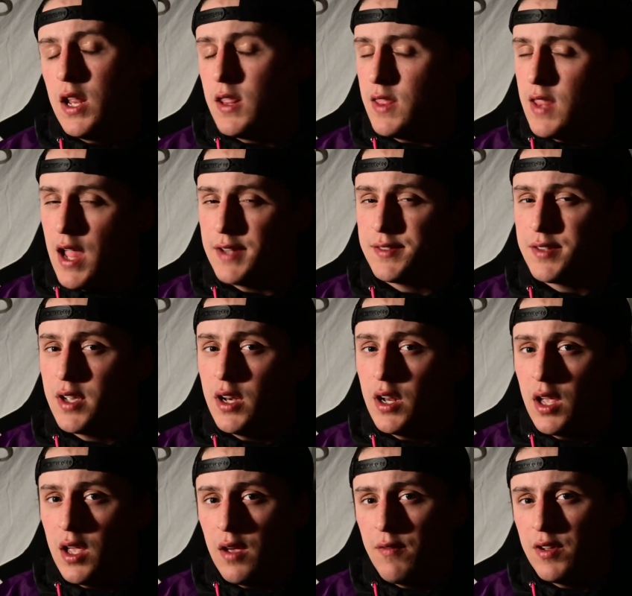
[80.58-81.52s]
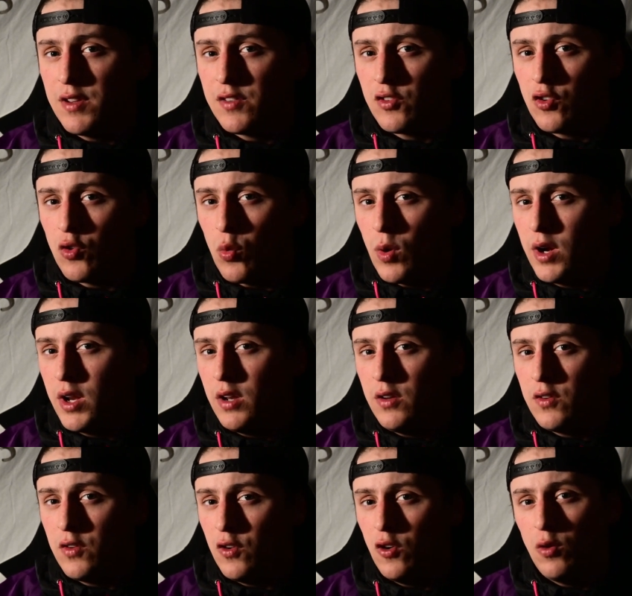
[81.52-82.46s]
That's going to give us
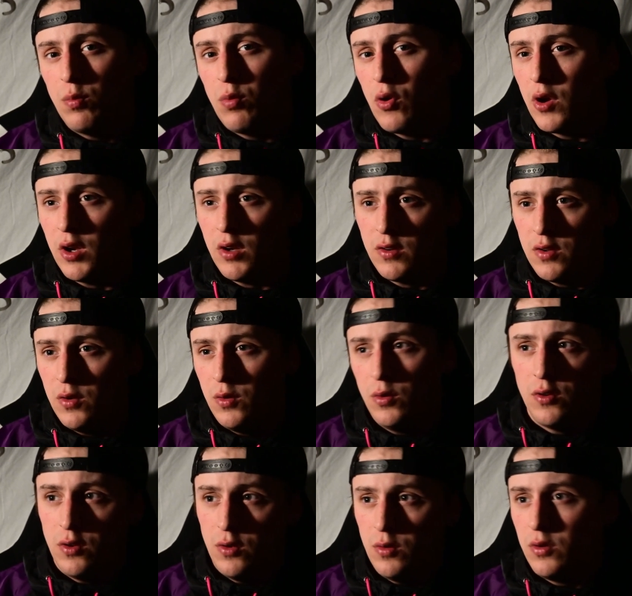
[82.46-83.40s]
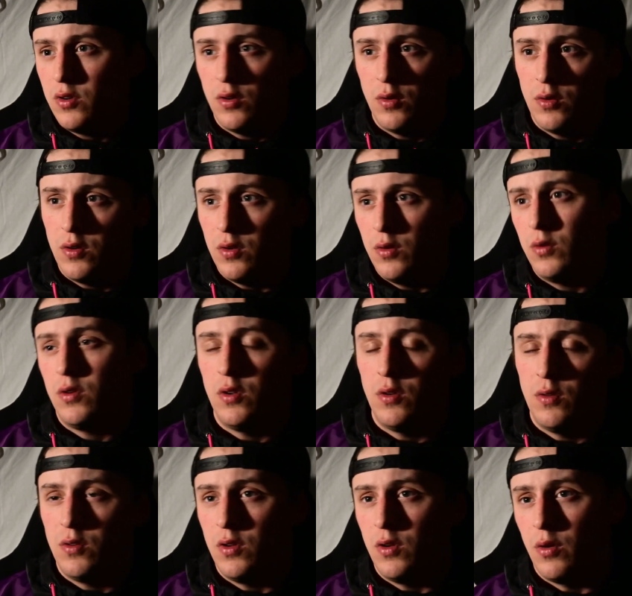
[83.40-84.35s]

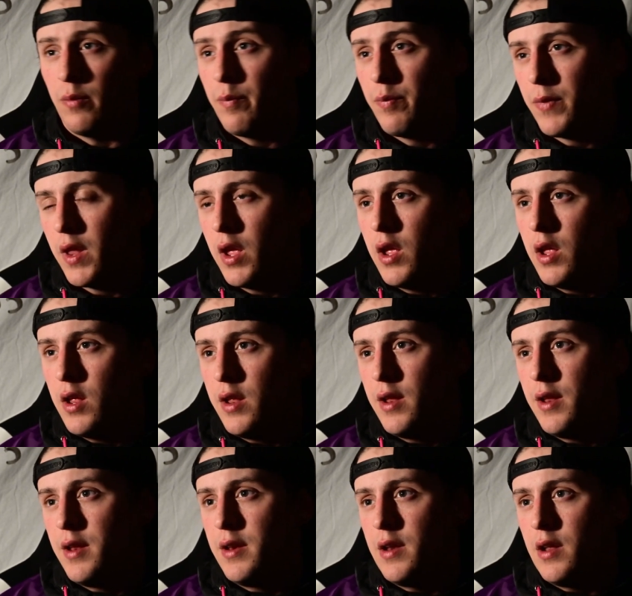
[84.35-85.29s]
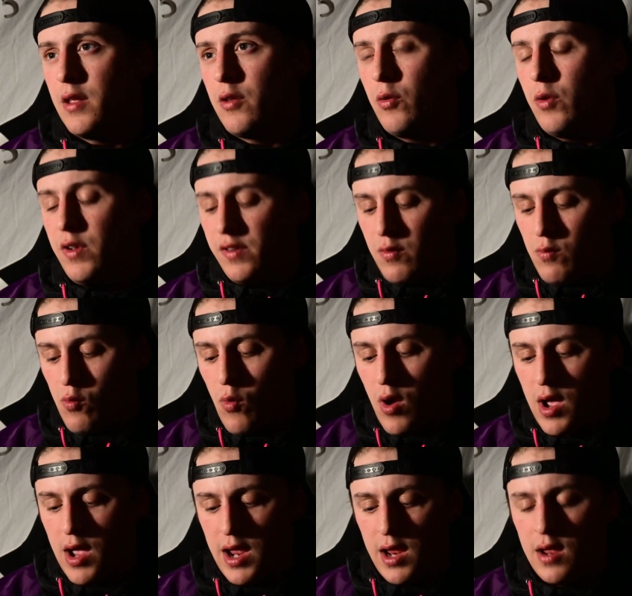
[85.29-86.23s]
22.222222. Now the reason
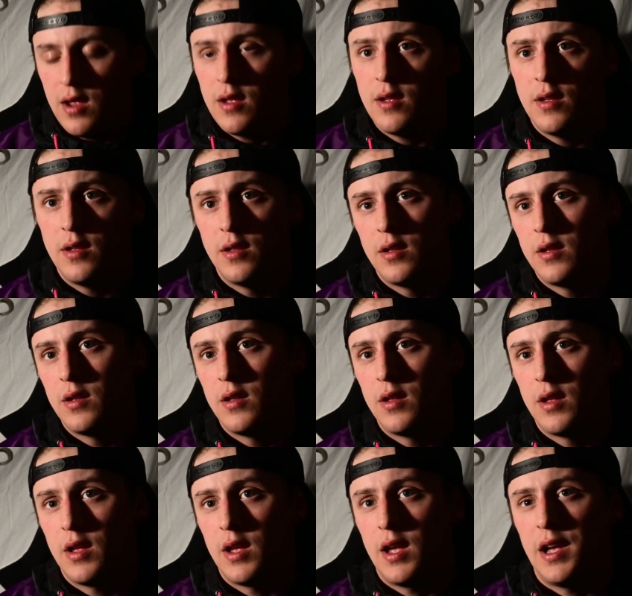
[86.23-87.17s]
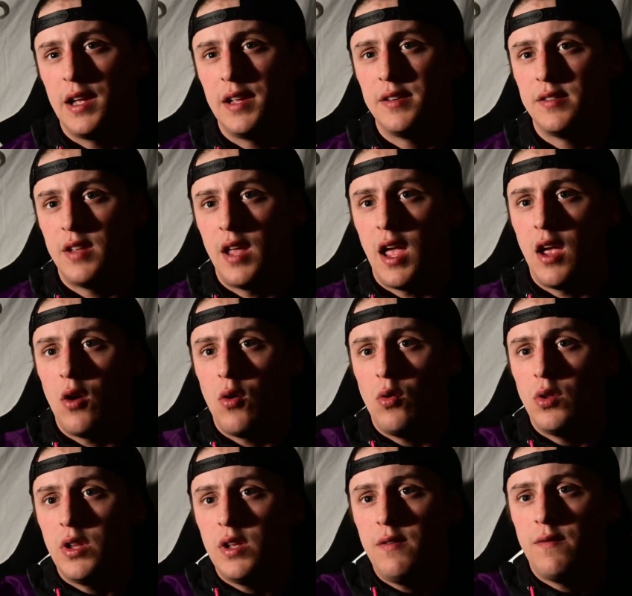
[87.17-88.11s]
why I say
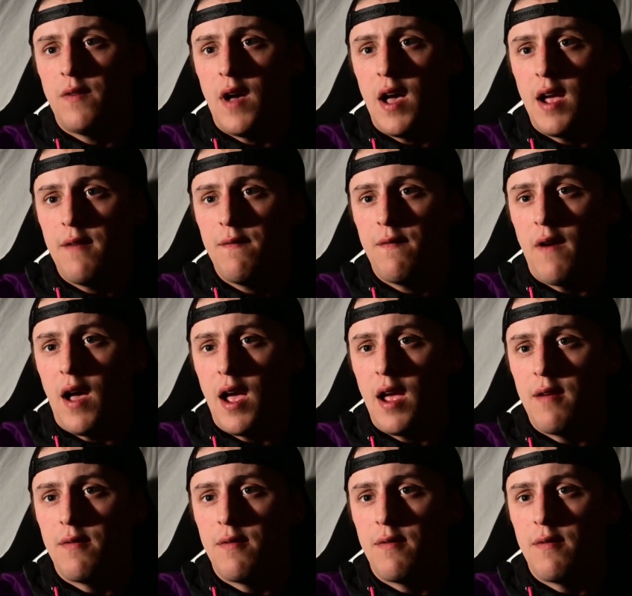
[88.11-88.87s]
only 5.5